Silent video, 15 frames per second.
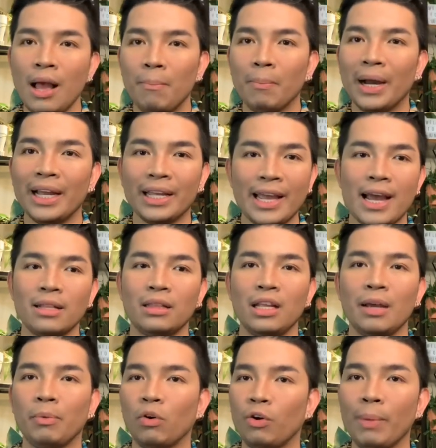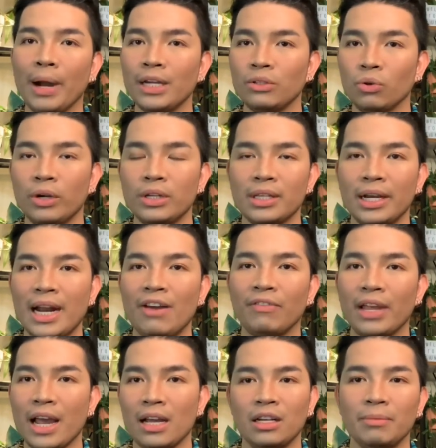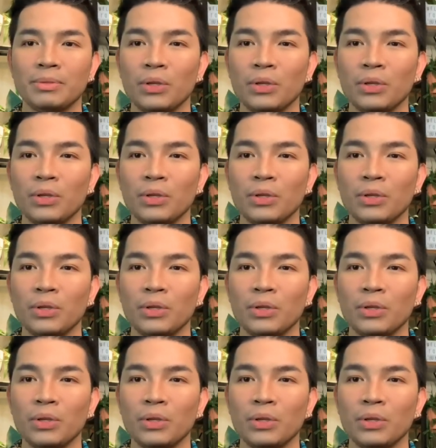Buy catnip or buy toys that have catnip.